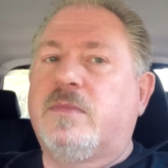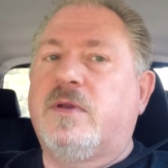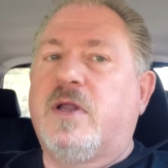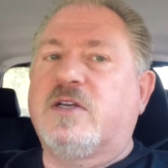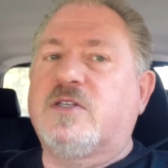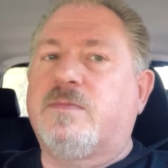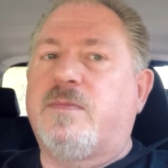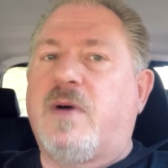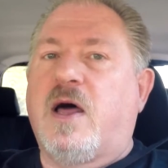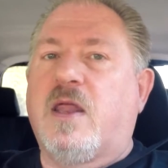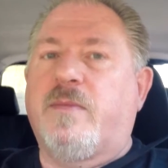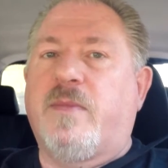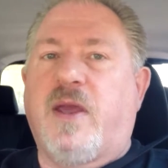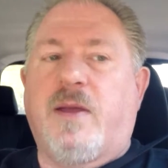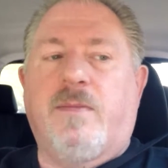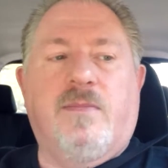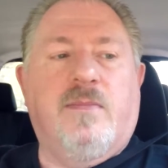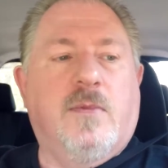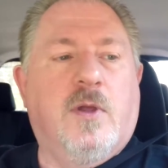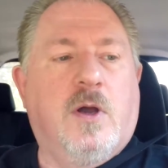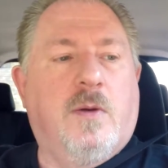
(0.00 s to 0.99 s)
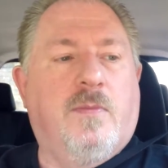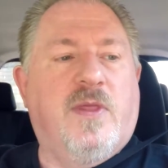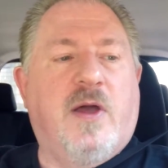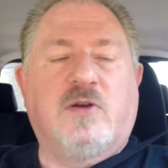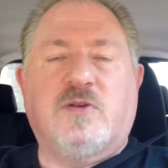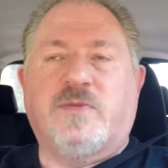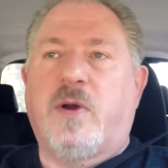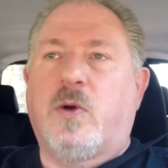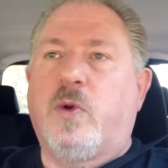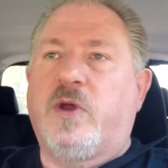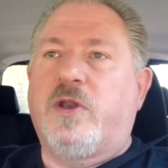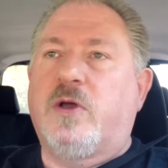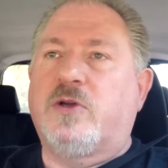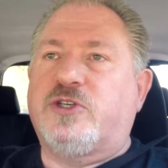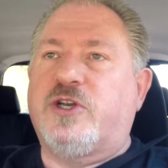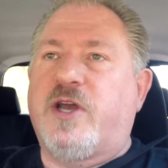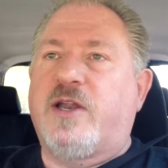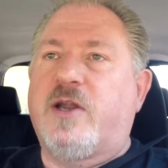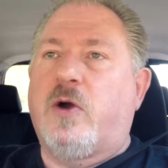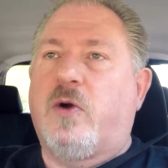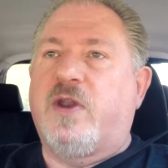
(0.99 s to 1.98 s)
Doesn't bother me. Oh, that was my window
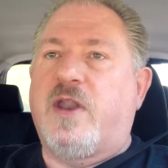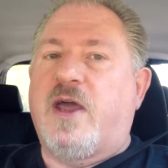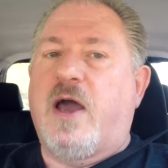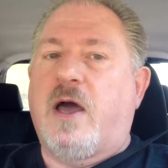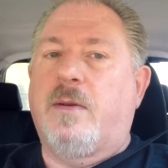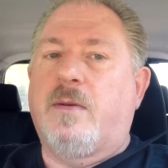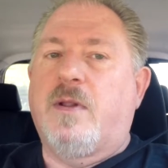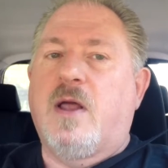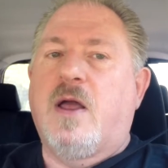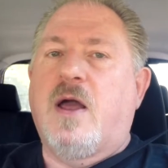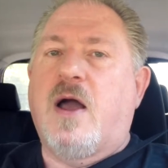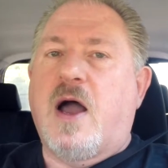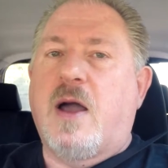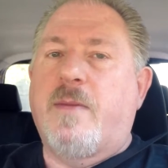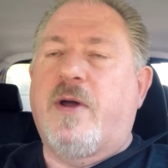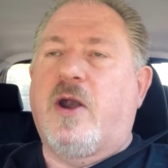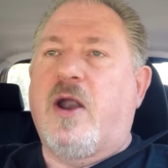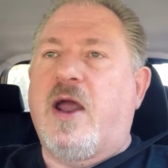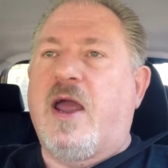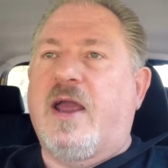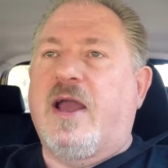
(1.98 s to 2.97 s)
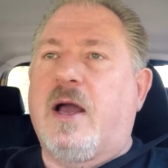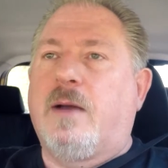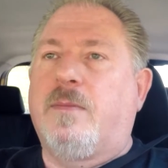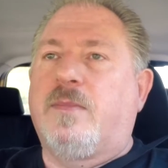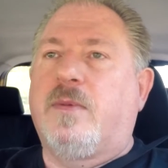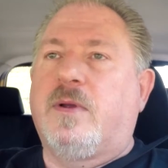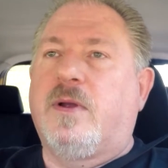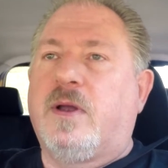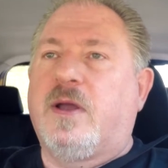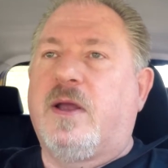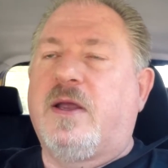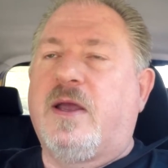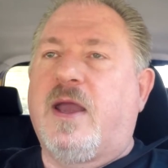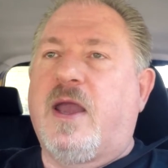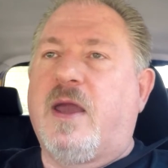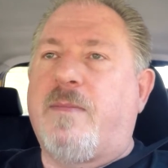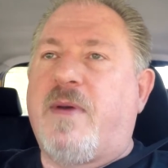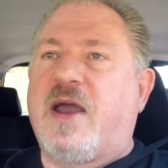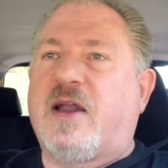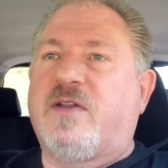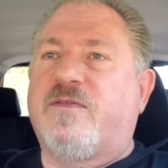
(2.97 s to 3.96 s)
shade going down. I better hang up and
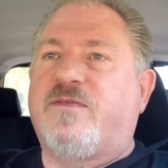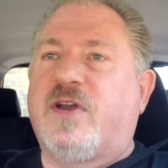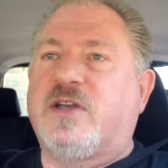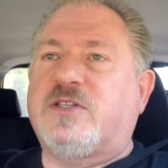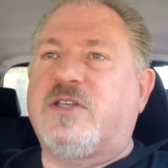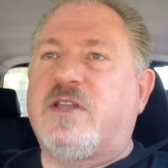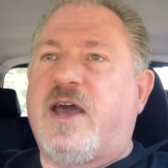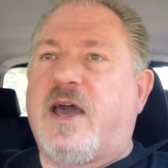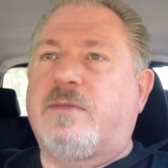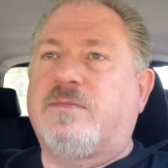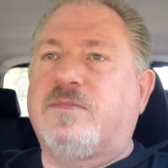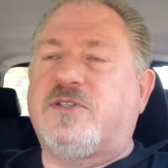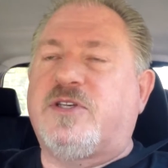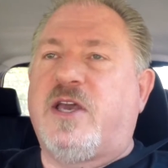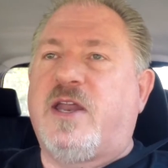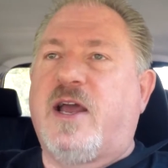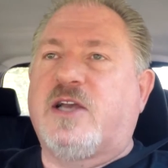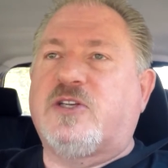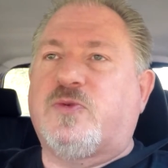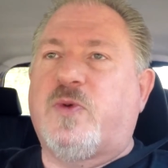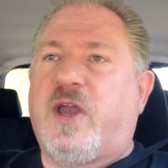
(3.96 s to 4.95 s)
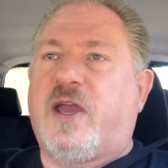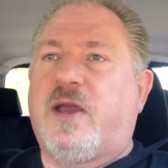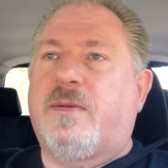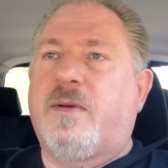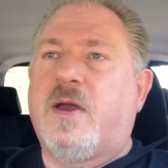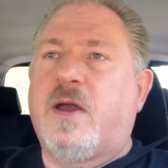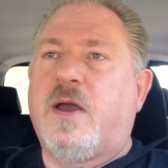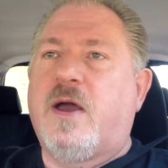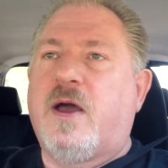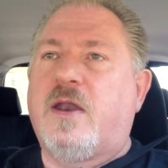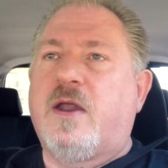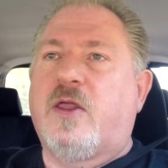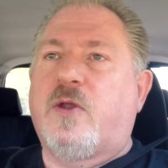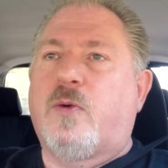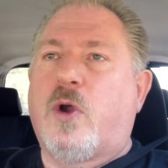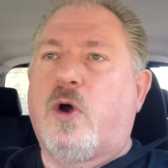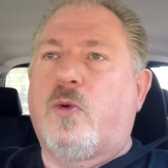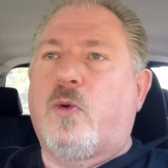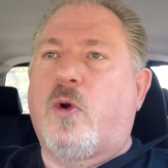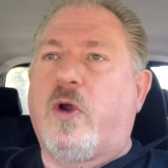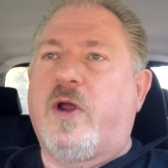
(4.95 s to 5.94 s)
get back to fixing that. See you next week. Another
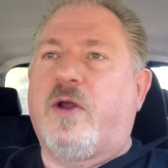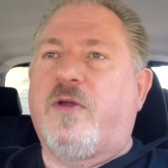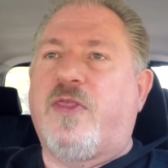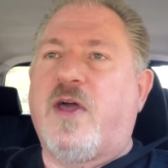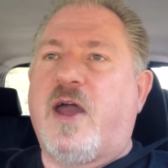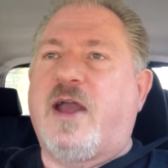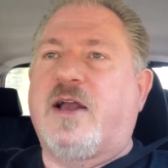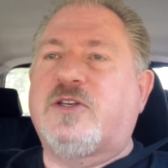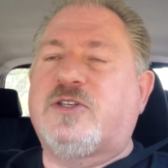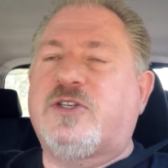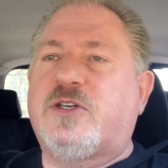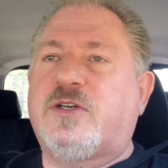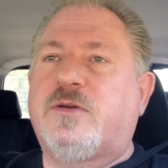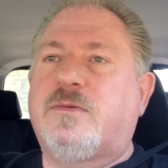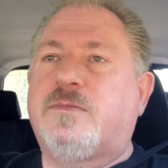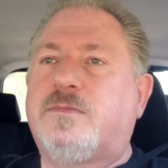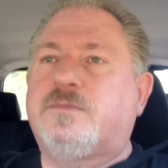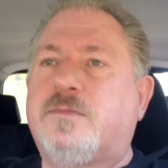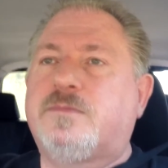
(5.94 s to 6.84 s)
Road Warrior. Thanks.